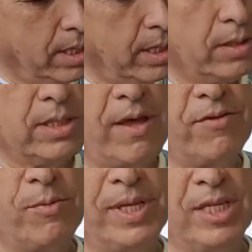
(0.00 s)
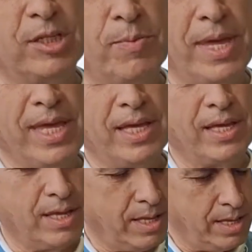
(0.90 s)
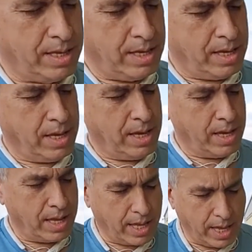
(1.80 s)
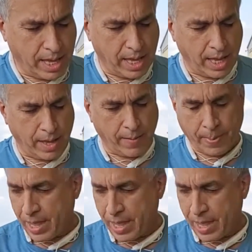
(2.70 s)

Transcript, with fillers: It doesn't have to be this big. Uh,